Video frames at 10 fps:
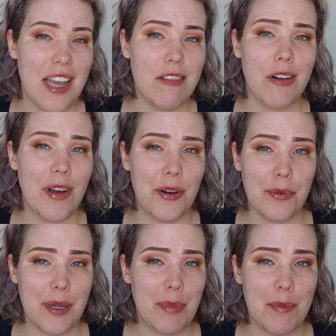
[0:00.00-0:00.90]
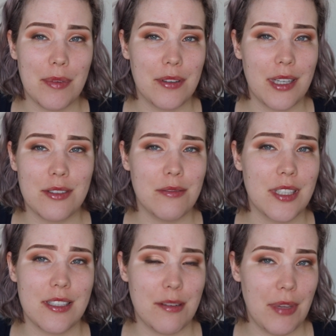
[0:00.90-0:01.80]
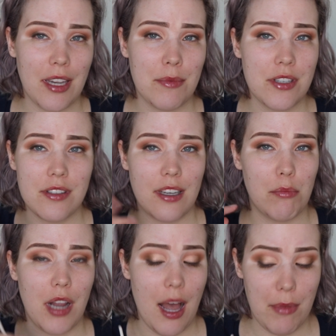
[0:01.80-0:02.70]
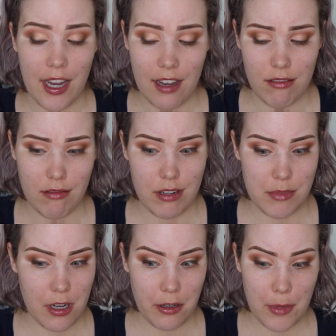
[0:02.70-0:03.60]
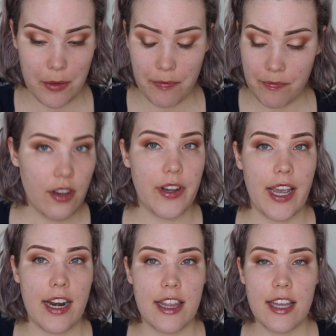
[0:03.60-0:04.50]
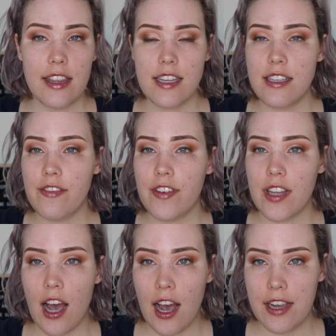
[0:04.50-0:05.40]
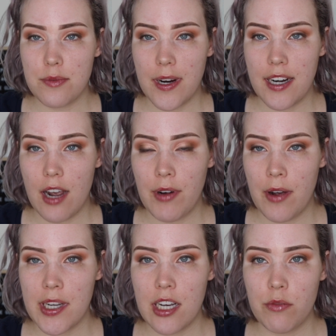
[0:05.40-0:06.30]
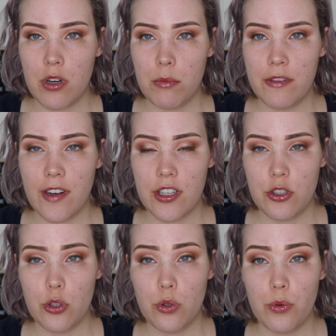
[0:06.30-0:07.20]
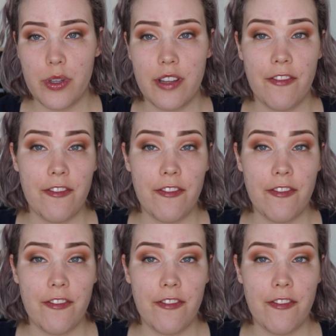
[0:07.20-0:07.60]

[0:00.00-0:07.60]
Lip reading: I don't know how to read people. Like, don't listen to me. I'm just like blabbing. I don't know what I'm talking about. Okay, and I think that's it for the eyes right now. Now I kind of want to move on to the